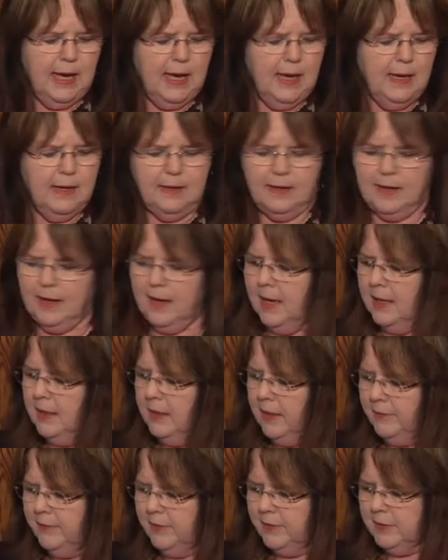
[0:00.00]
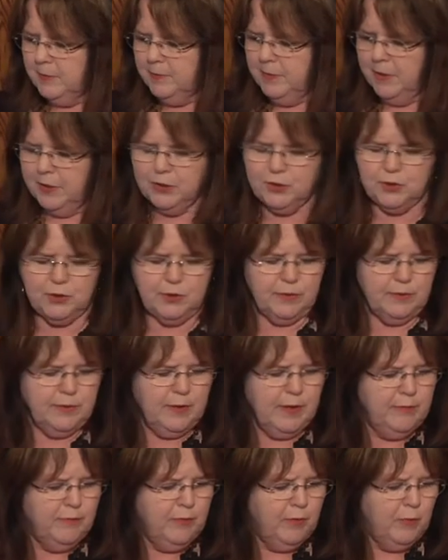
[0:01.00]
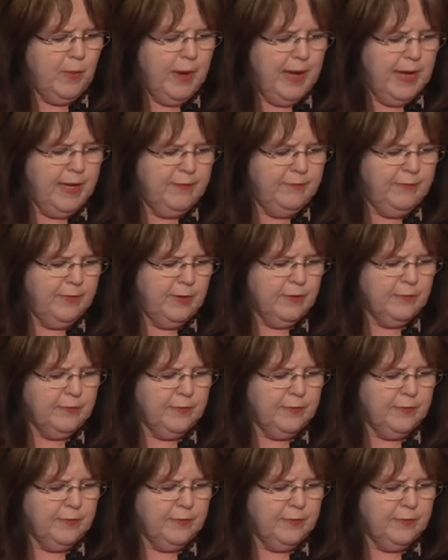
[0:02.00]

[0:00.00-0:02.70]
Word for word: I love this picture of a wave here.